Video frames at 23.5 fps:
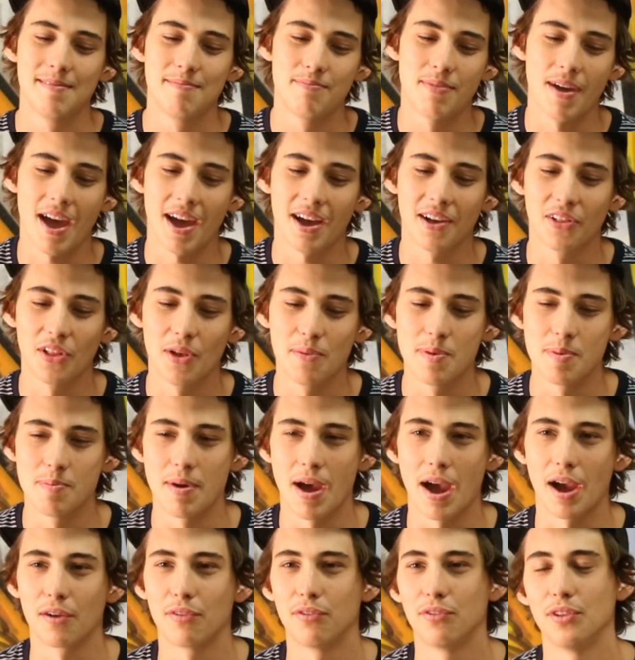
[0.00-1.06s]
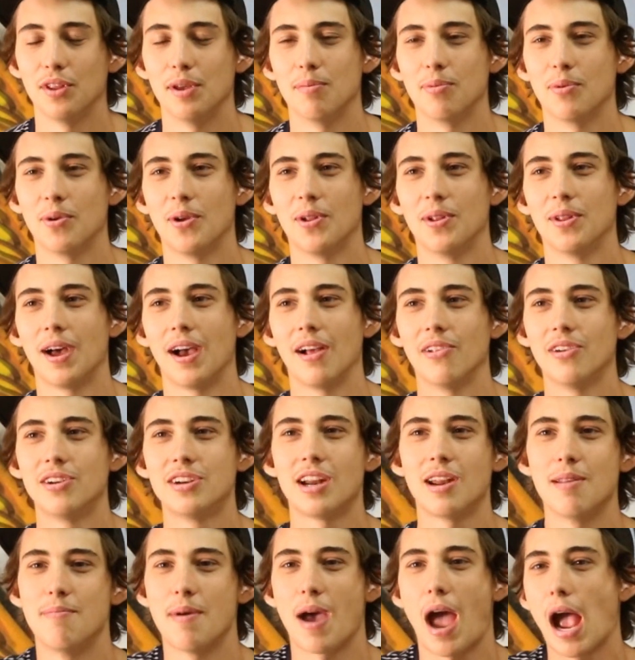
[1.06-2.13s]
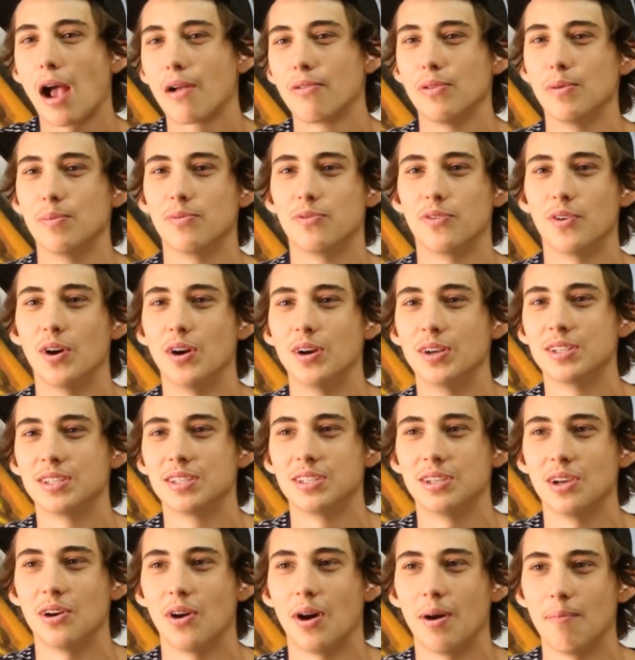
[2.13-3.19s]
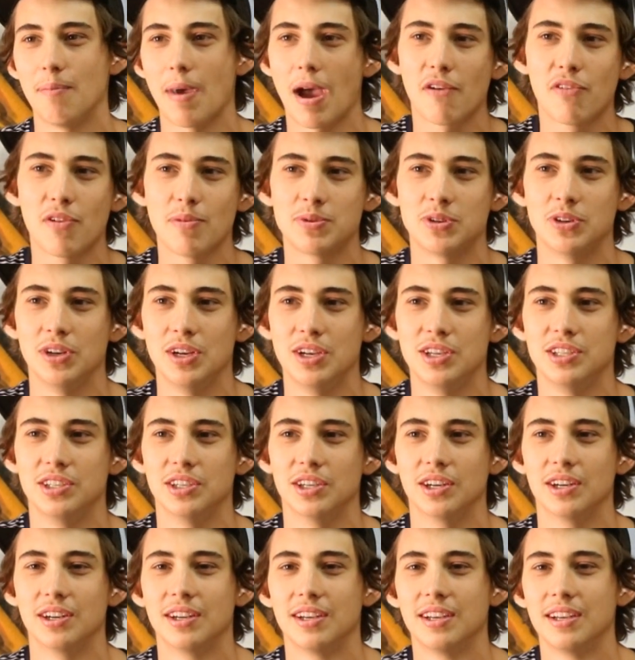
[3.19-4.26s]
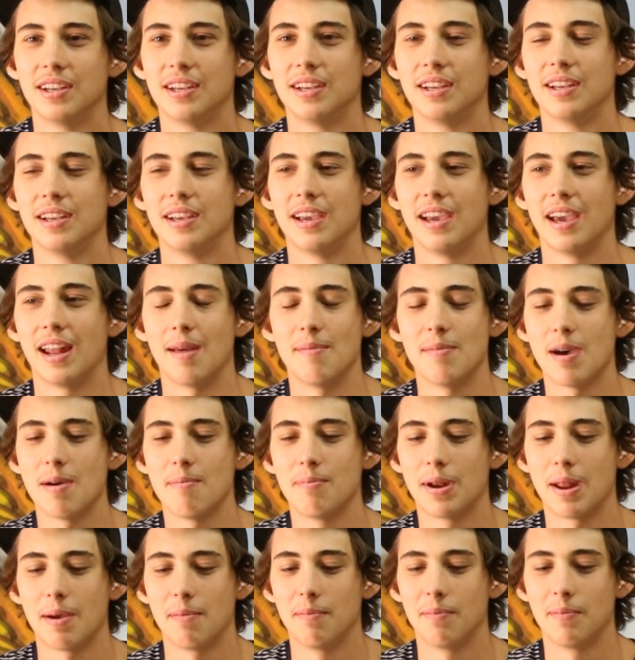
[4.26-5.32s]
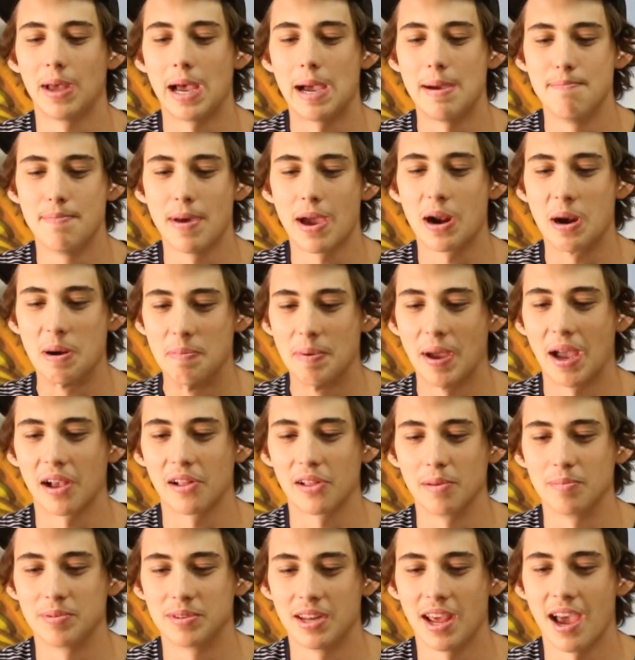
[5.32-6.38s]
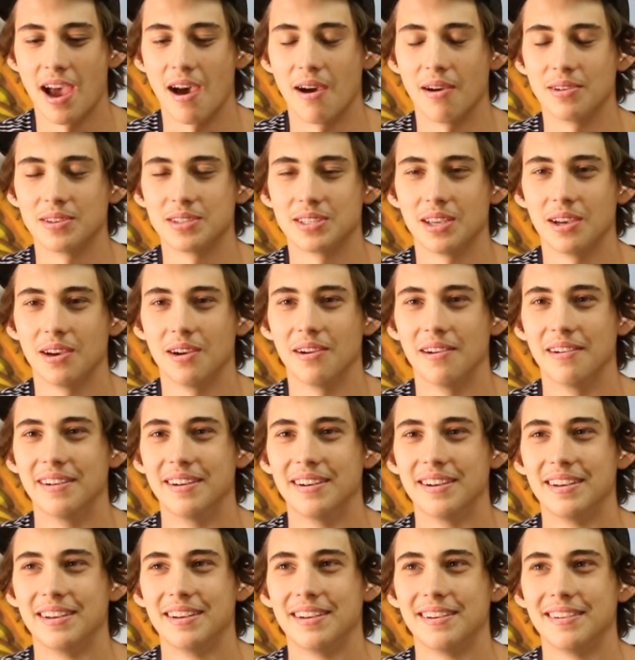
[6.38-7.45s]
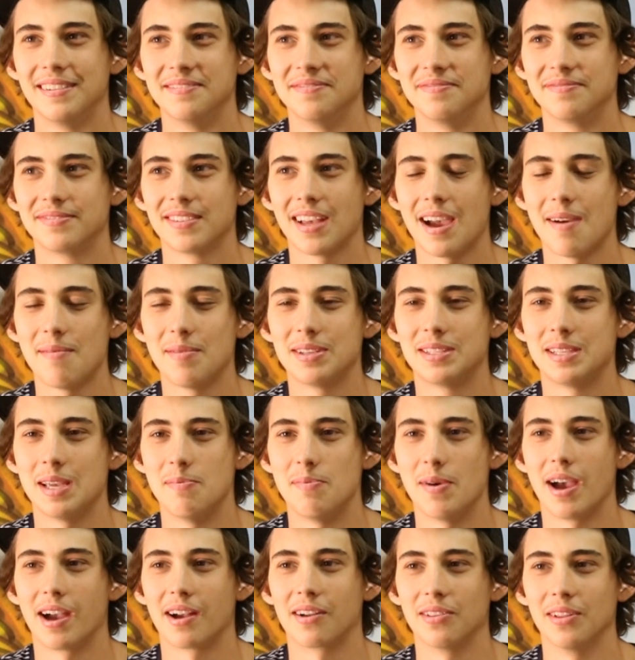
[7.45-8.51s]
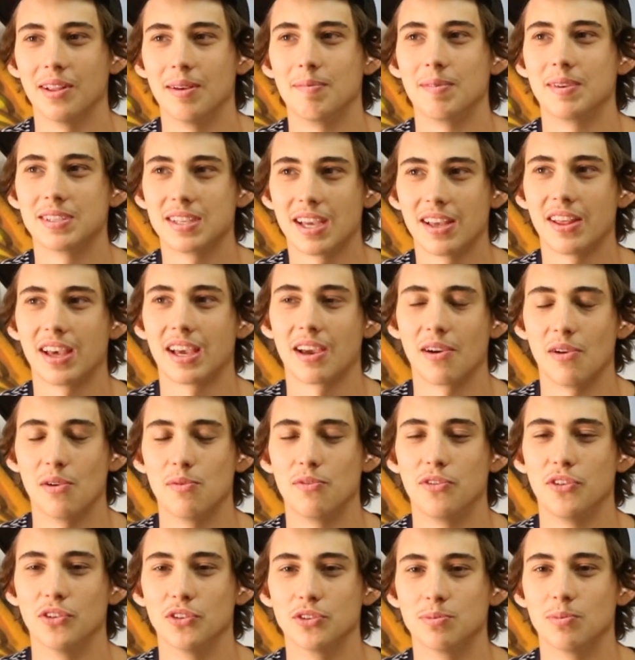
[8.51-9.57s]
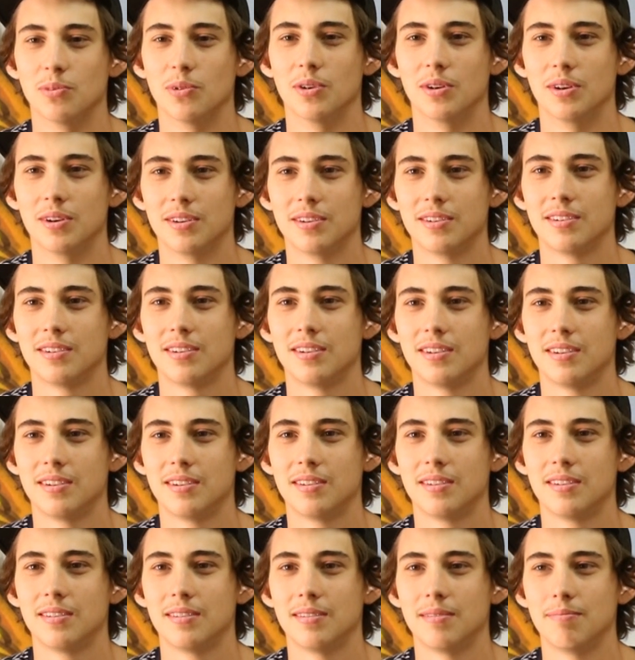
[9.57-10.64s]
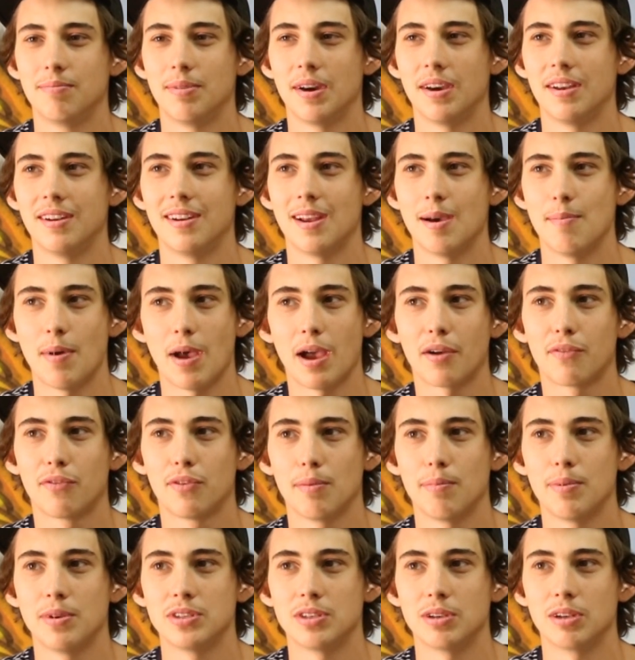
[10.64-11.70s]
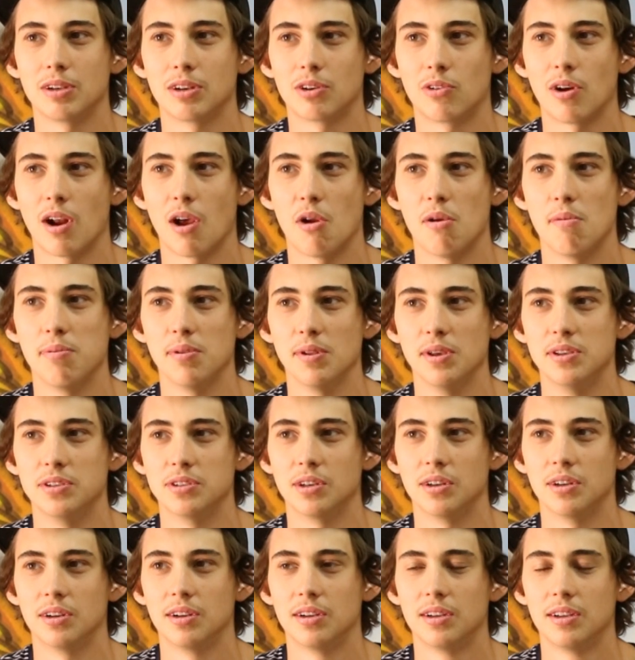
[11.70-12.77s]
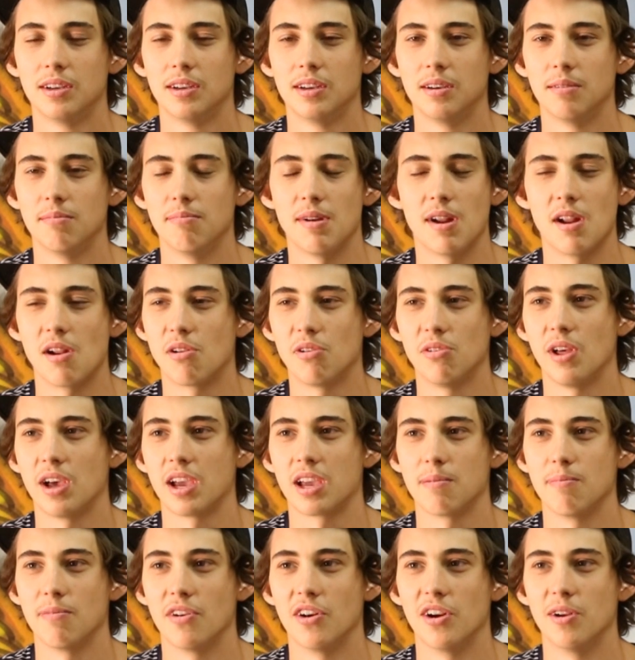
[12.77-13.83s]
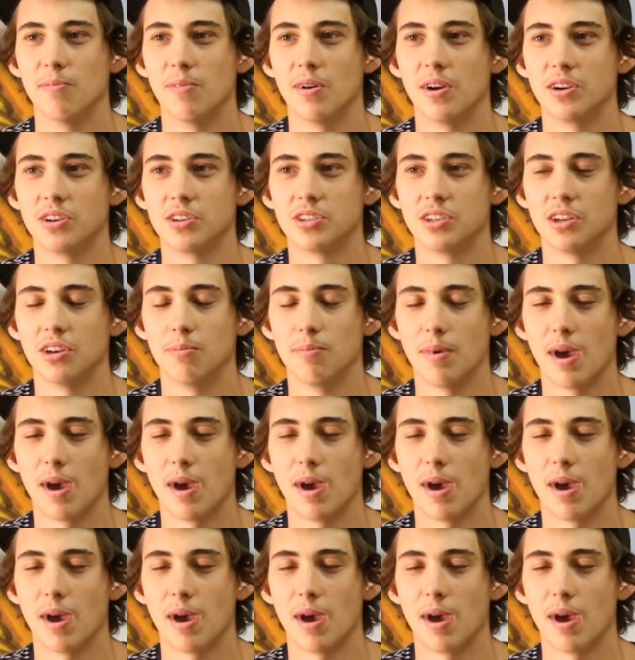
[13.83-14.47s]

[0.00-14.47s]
Backlip or backflip? Well, I learned how to backflip first, so backflips are easier, and I'm better at backflips now, so I'm gonna say backflip because I like how it feels more. But a backflip is a crowd pleaser, but I don't like them very much, so